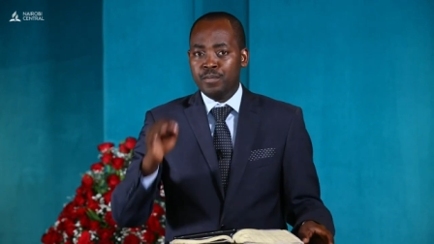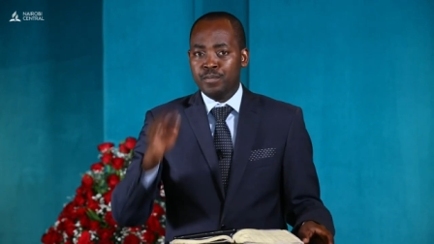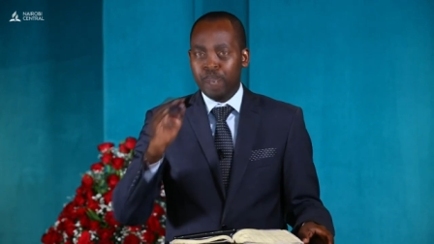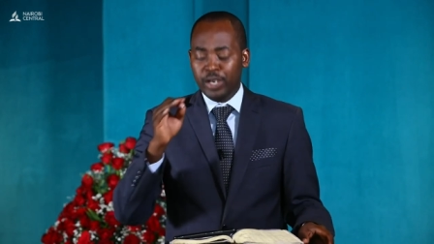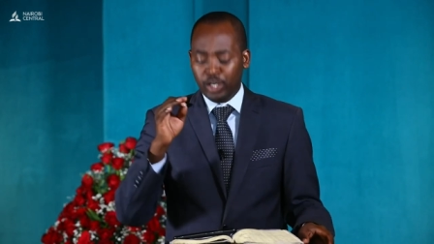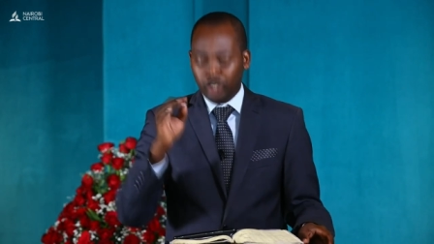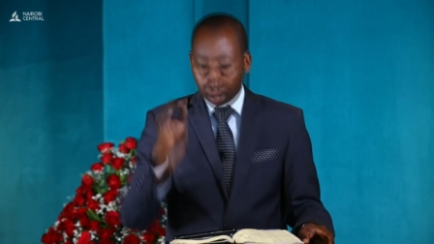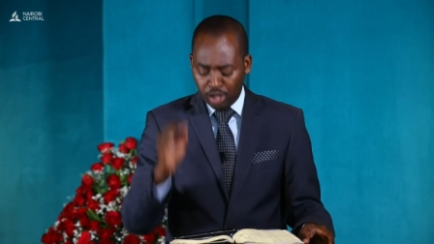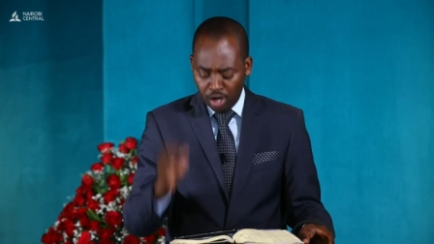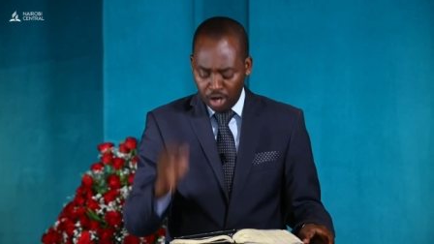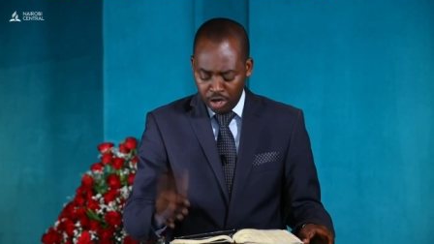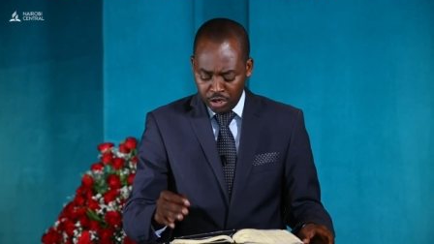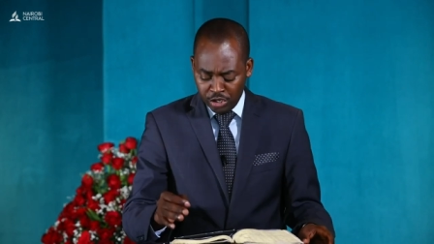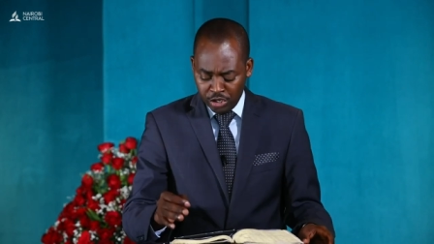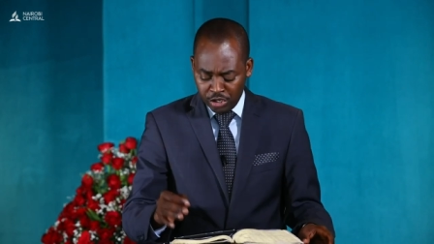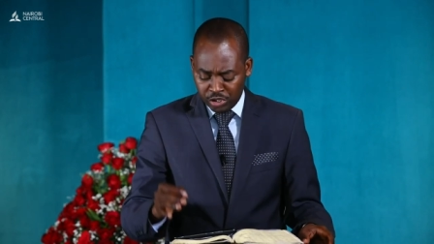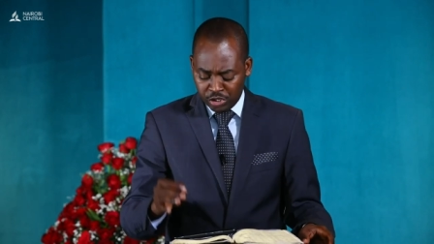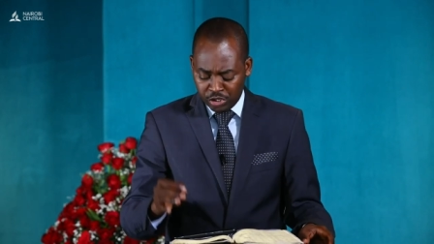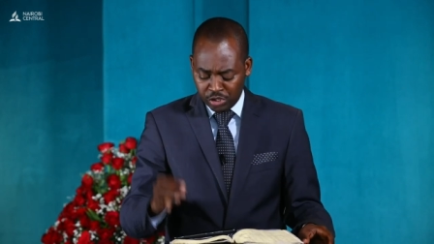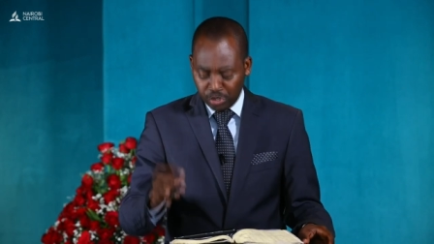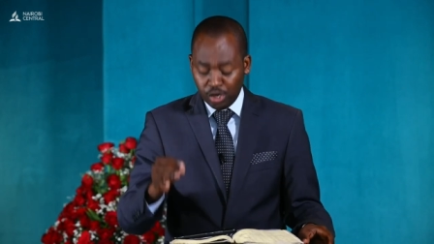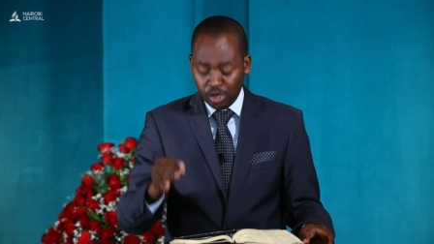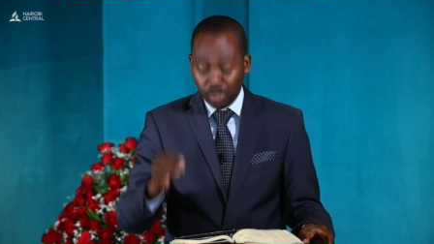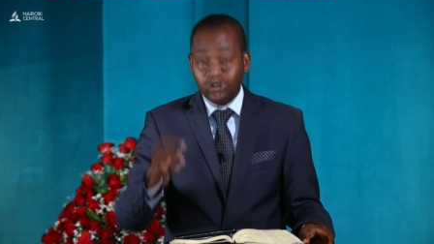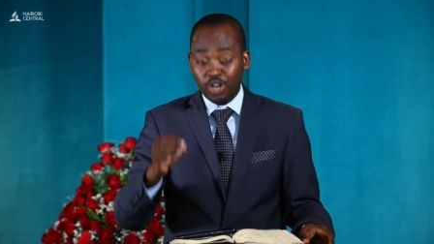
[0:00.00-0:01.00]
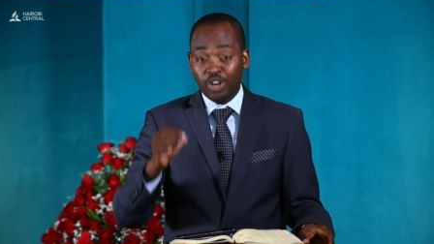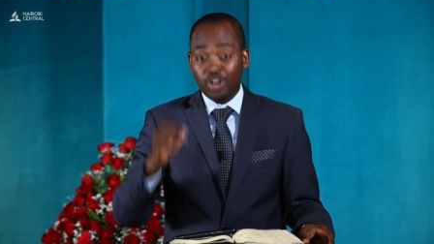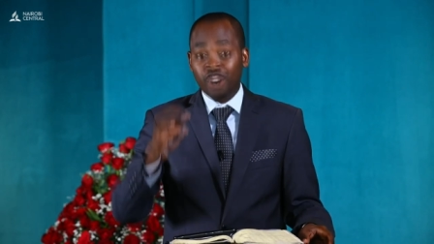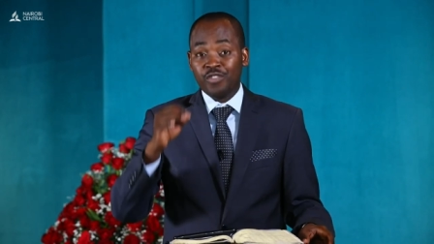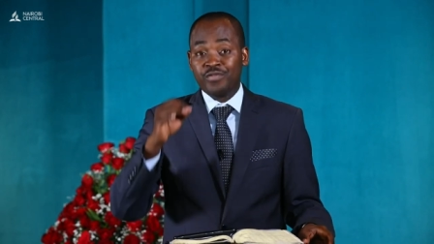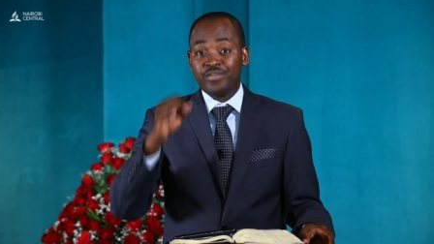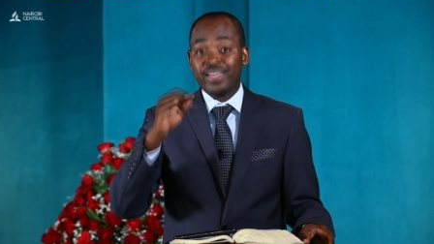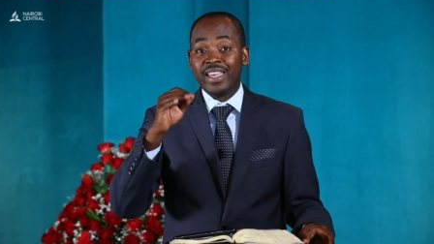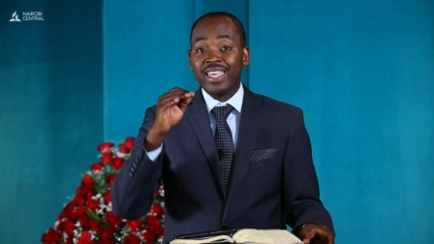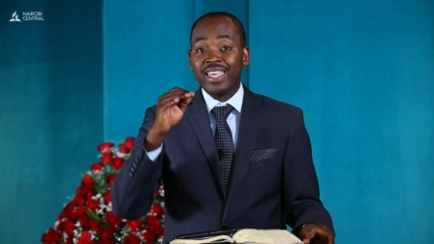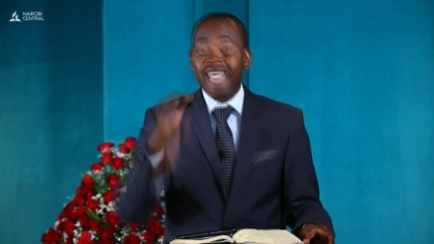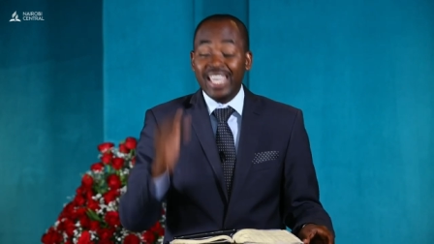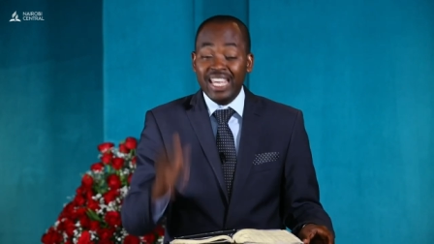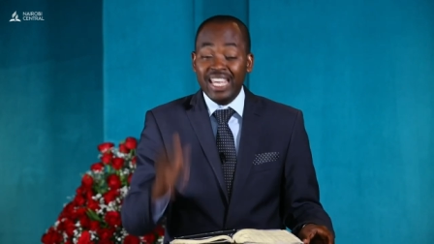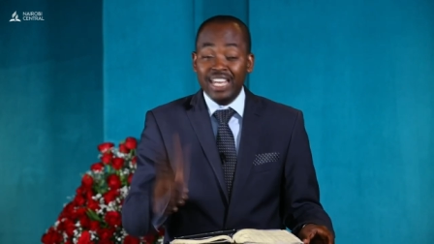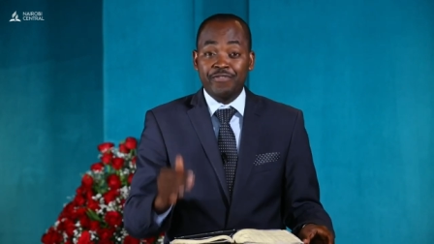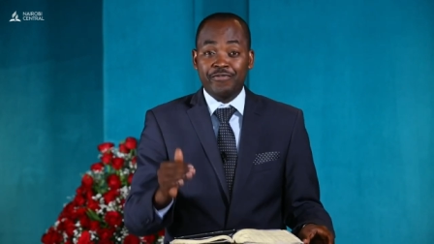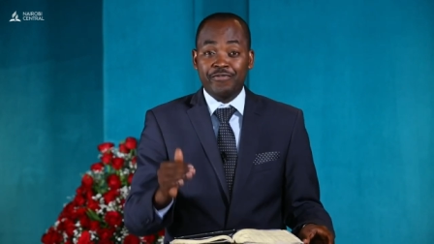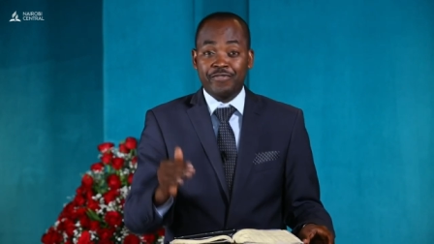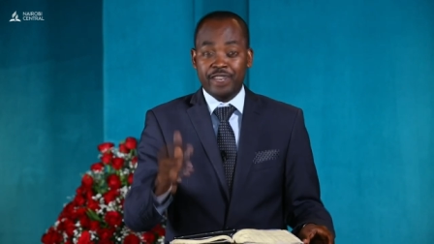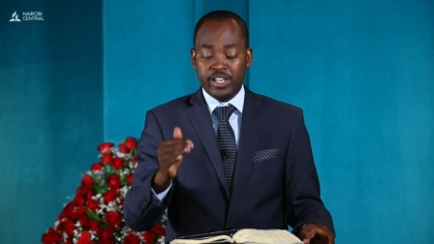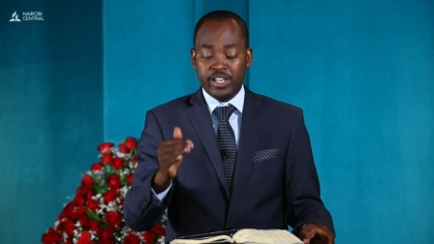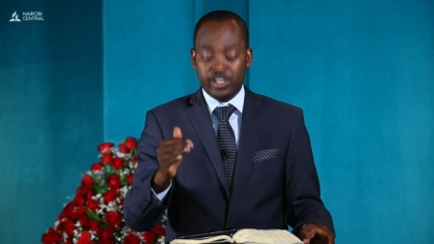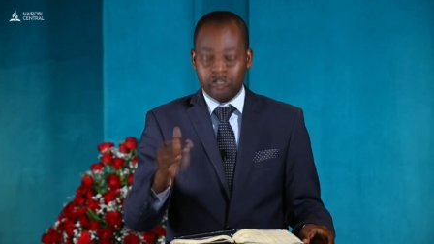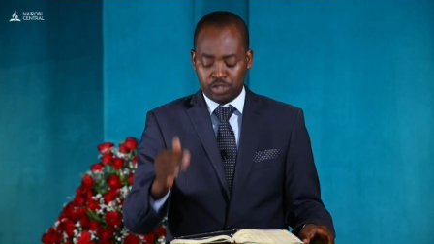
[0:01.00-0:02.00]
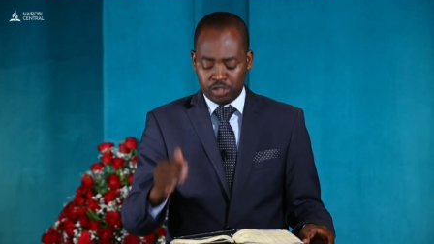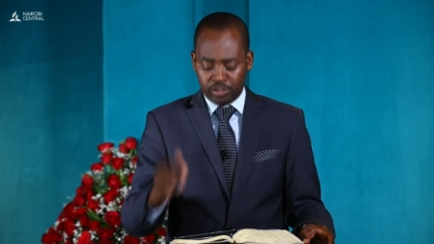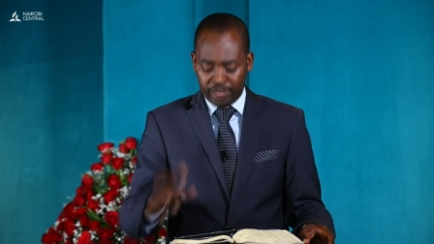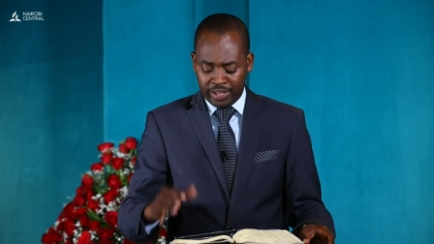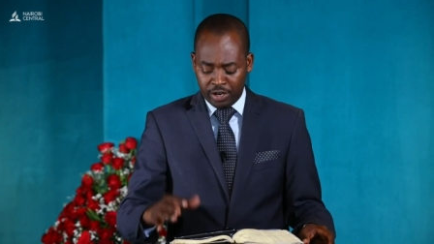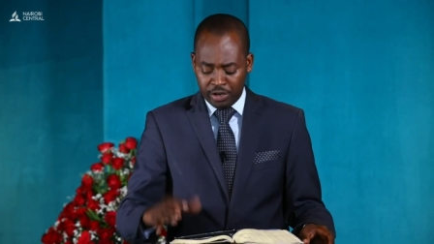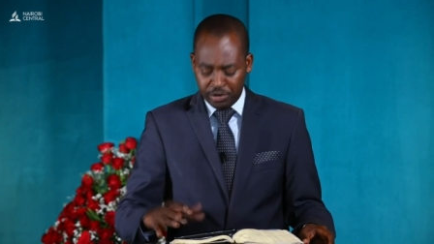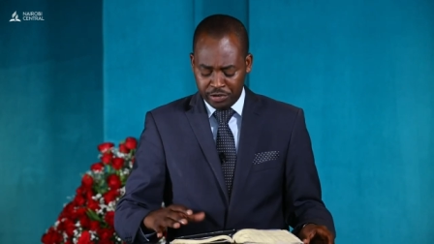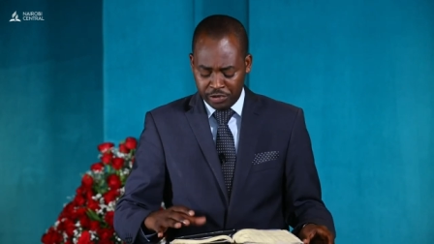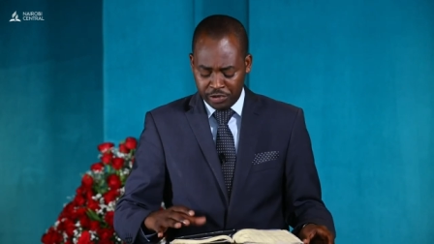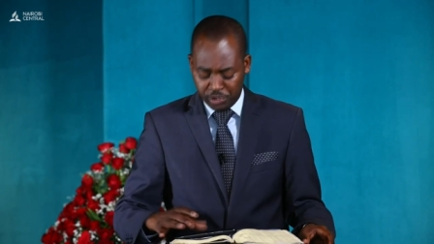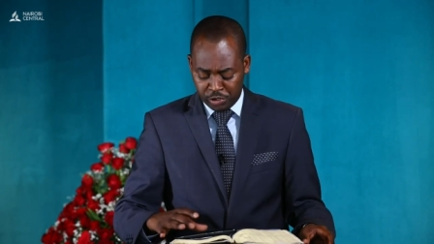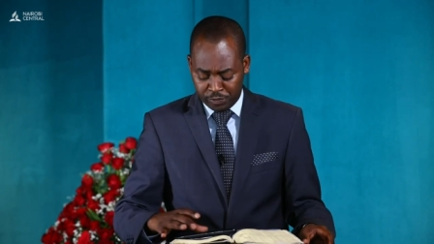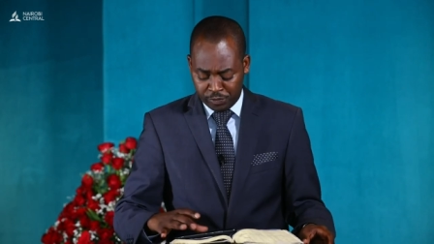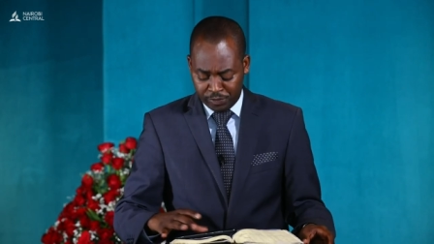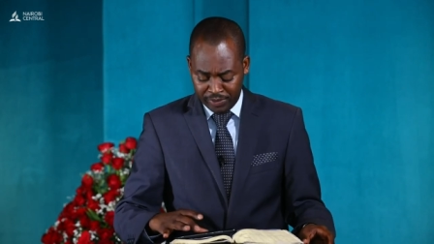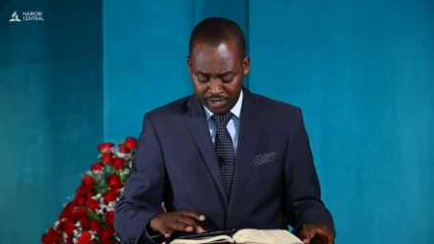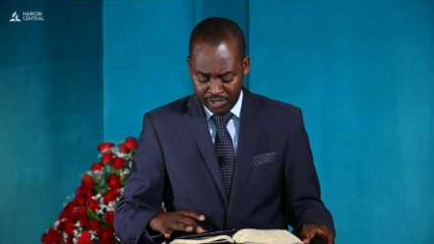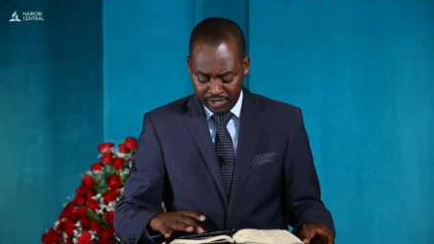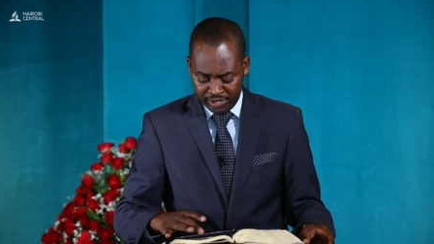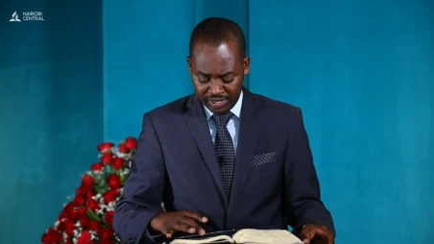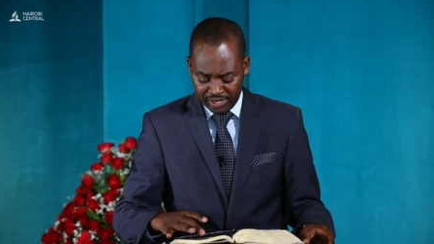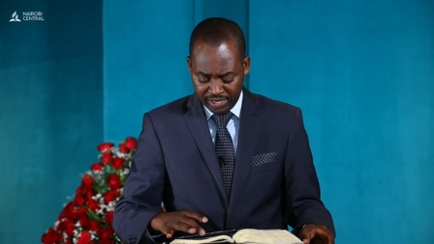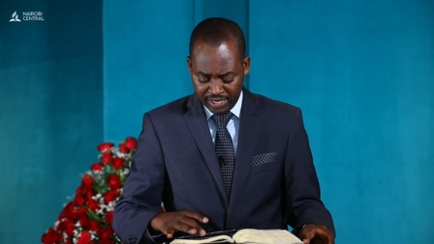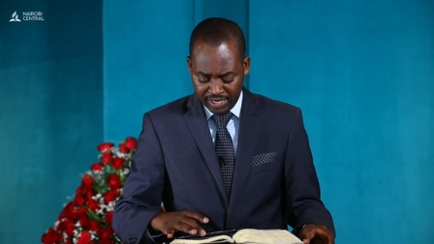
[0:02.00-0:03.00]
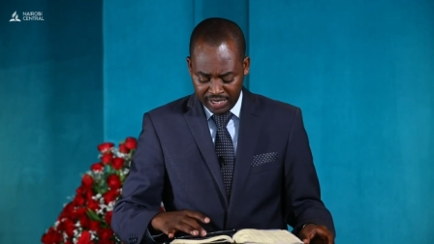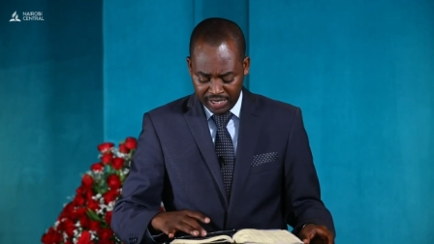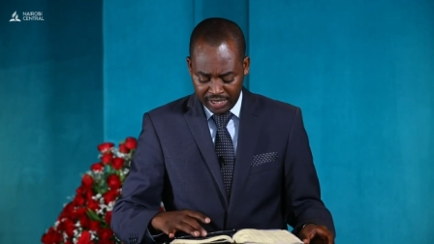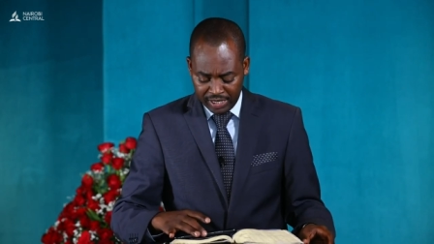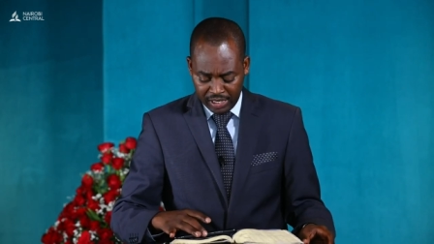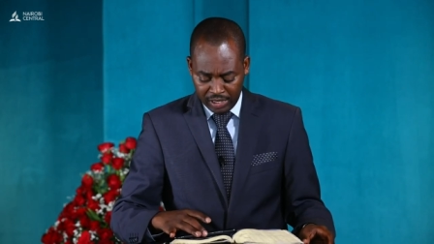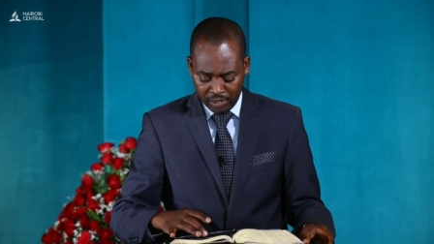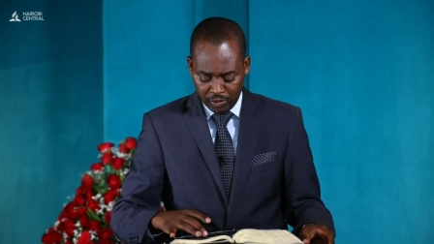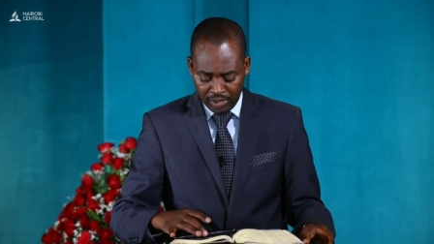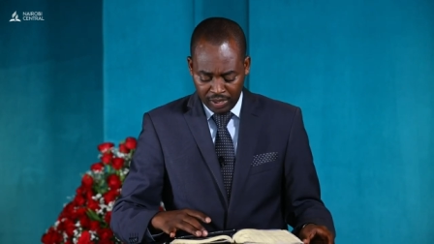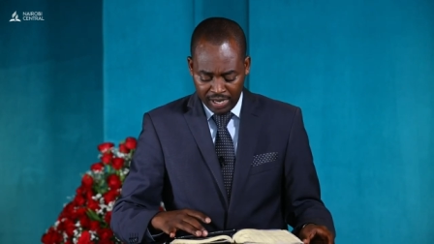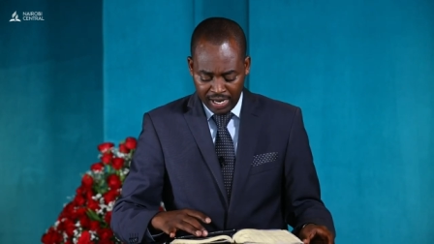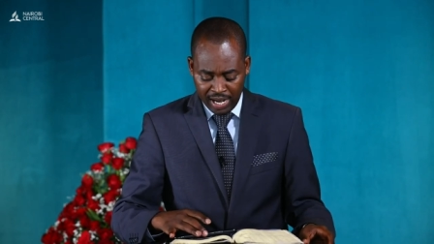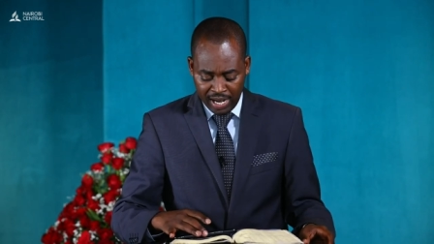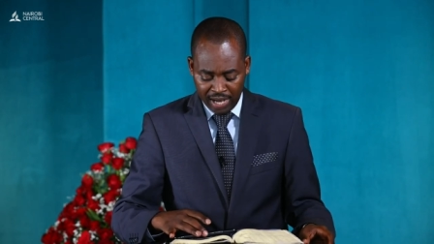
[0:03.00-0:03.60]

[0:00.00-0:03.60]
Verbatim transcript: because of the influence of the Holy Spirit in our